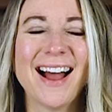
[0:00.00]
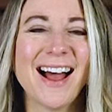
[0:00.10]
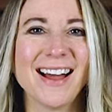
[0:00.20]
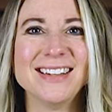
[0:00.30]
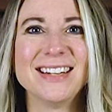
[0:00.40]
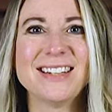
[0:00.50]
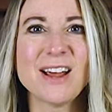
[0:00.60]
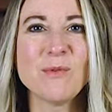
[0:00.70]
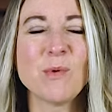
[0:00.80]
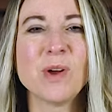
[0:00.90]
Hi,
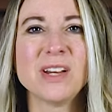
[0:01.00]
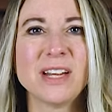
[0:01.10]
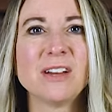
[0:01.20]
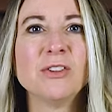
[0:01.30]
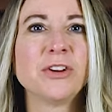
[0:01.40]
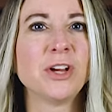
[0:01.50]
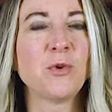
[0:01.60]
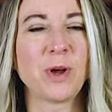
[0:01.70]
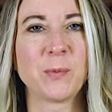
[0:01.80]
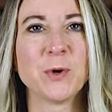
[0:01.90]
today we want to take a look in
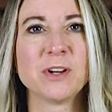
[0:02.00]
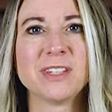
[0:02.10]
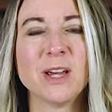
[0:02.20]
QuickBooks